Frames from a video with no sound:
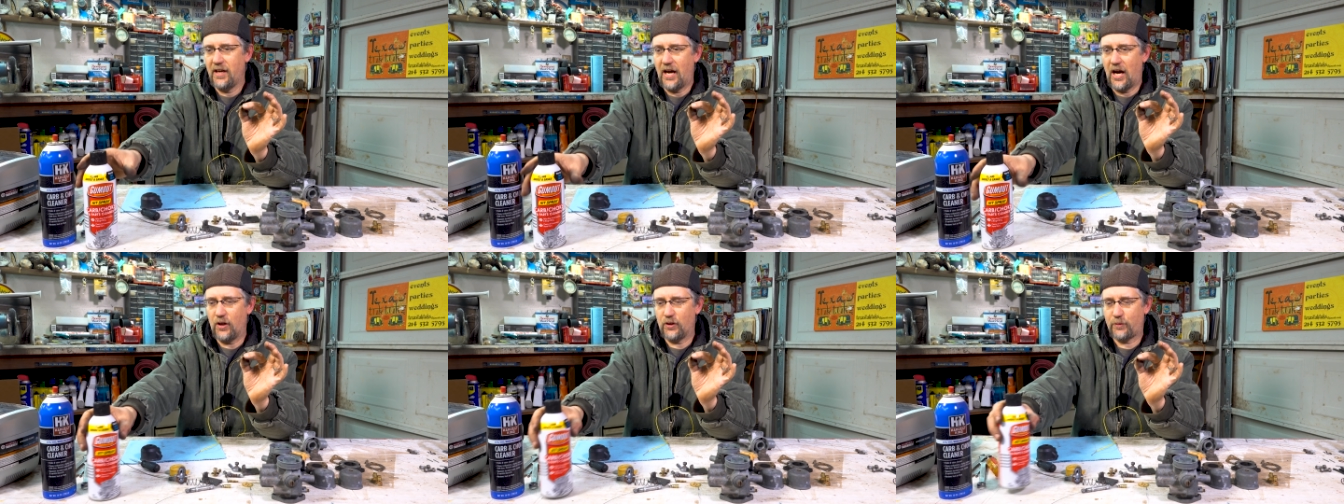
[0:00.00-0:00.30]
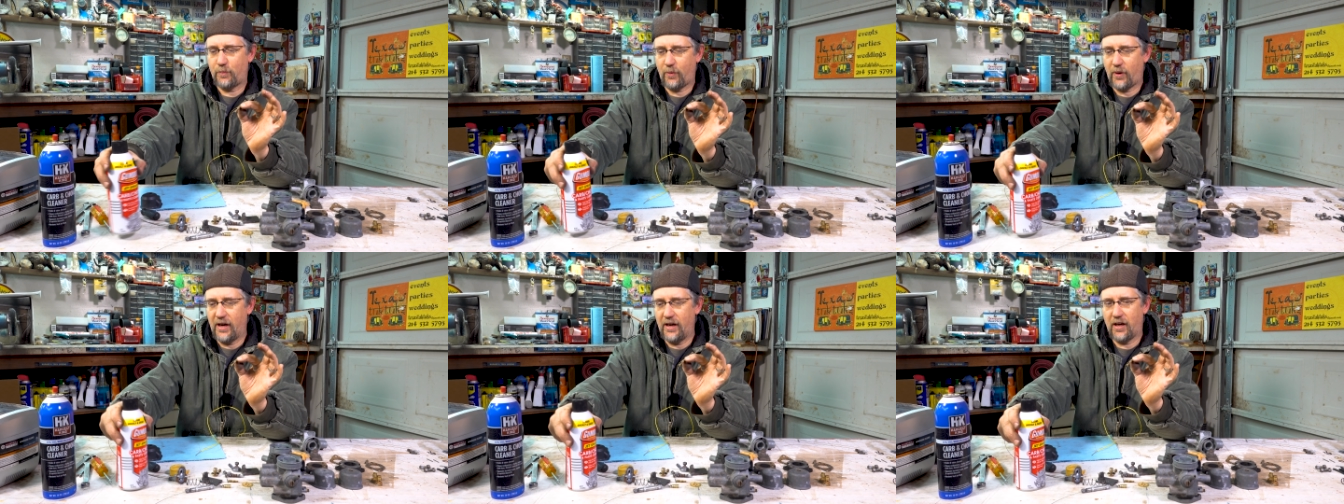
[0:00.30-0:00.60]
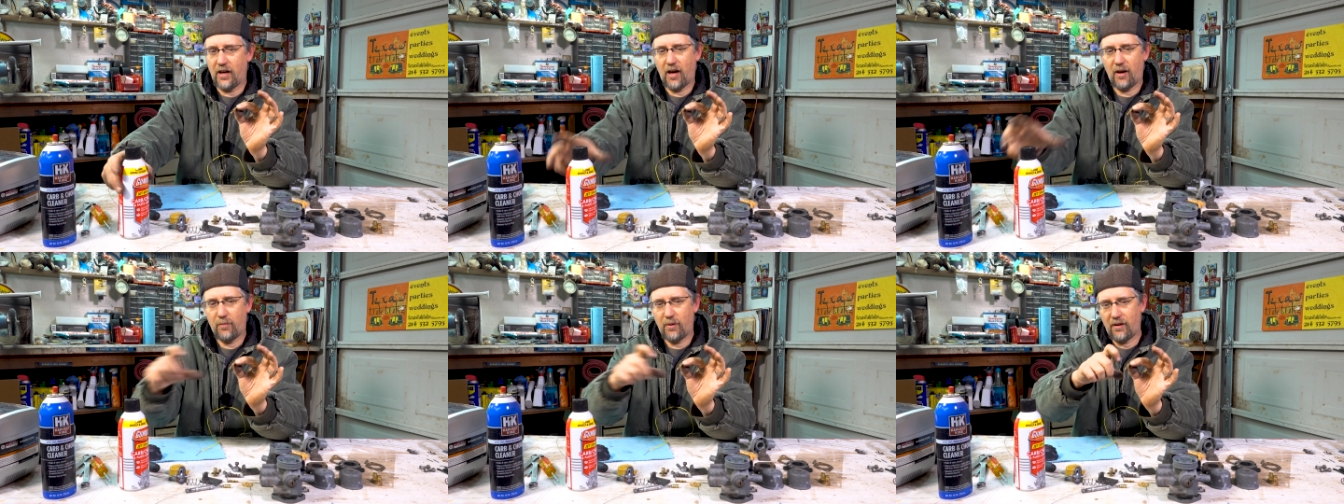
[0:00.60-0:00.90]
I'll spray
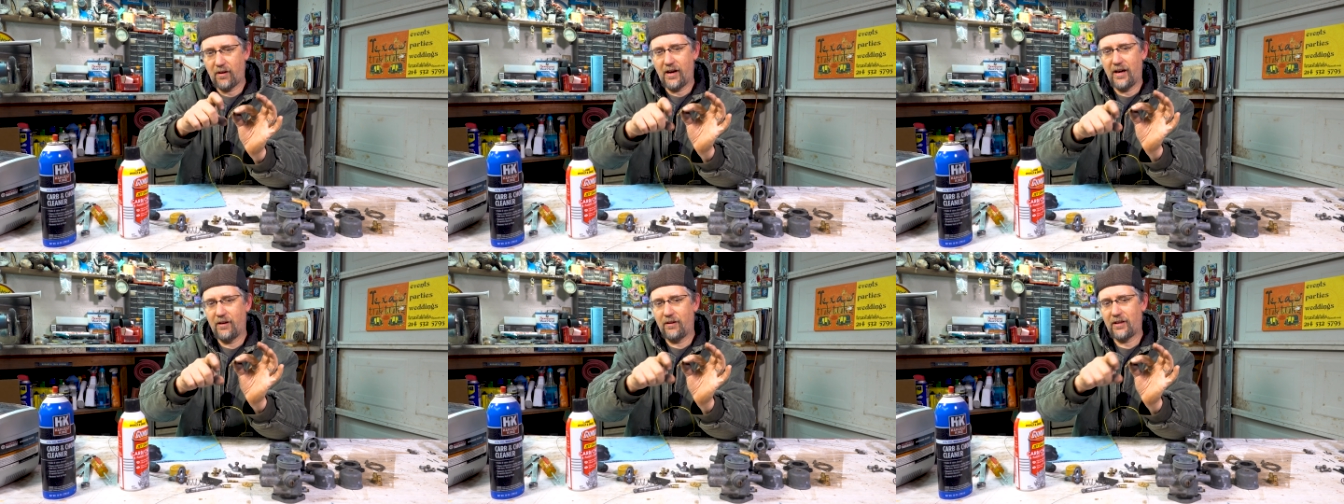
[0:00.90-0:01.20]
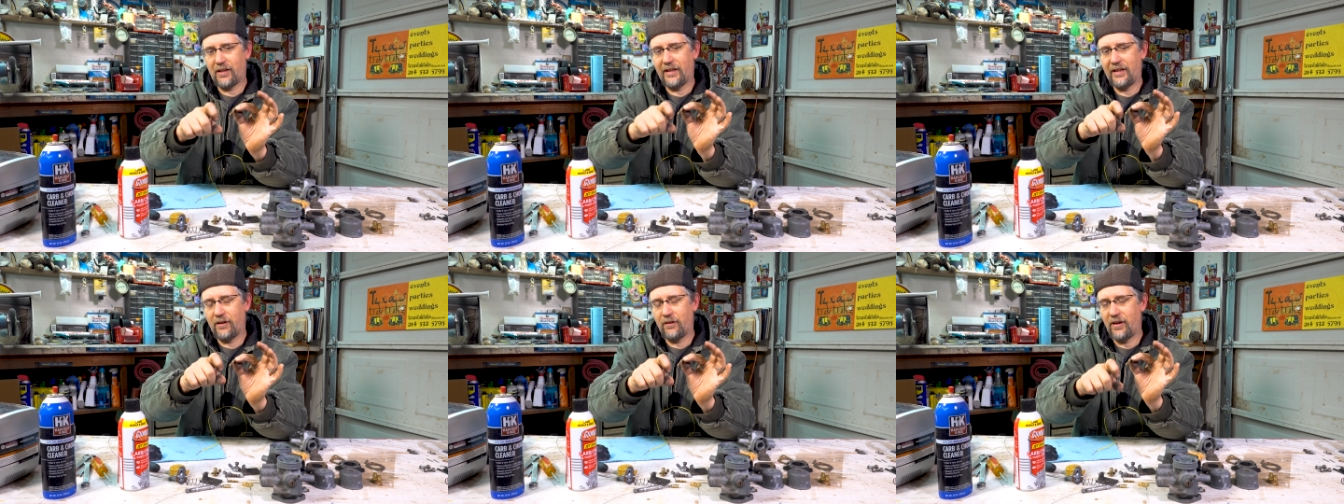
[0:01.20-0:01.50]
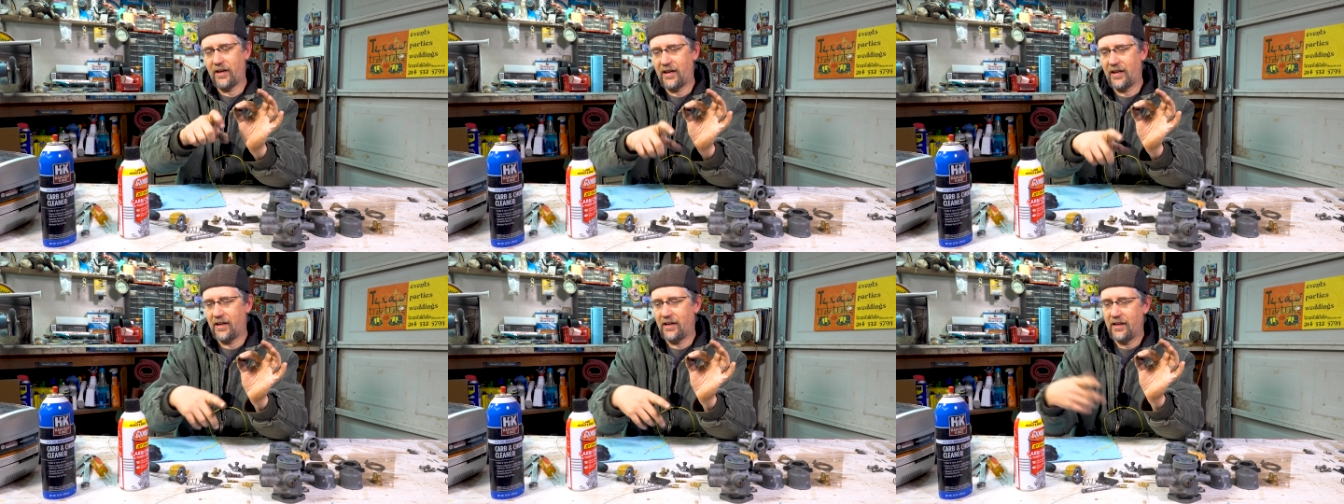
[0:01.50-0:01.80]
carburetor cleaner
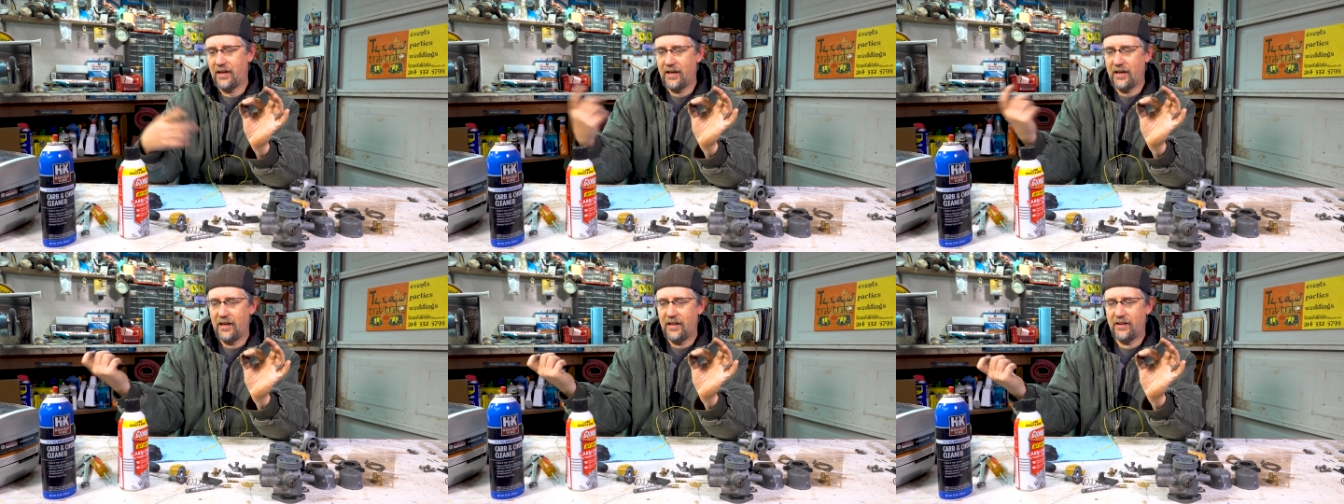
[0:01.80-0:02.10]
in it,